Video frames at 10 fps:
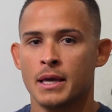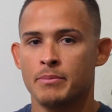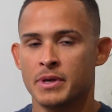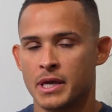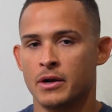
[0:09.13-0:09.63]

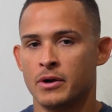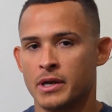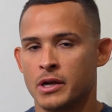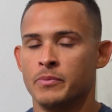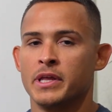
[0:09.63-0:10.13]
beginner,
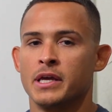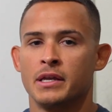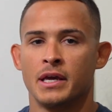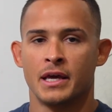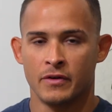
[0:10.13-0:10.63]

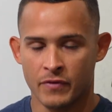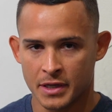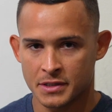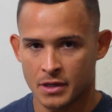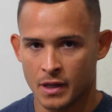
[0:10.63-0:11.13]
intermediate, and
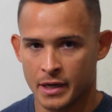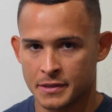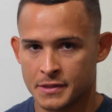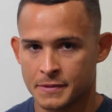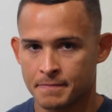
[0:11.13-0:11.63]
advanced
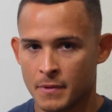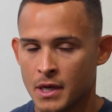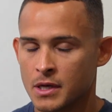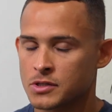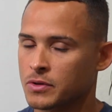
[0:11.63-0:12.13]
clients.
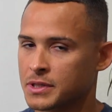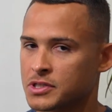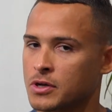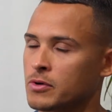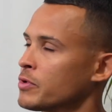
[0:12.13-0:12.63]
So let's
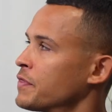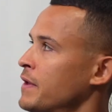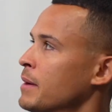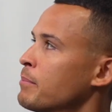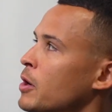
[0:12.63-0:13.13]
start with
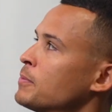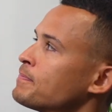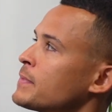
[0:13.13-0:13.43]
tempo.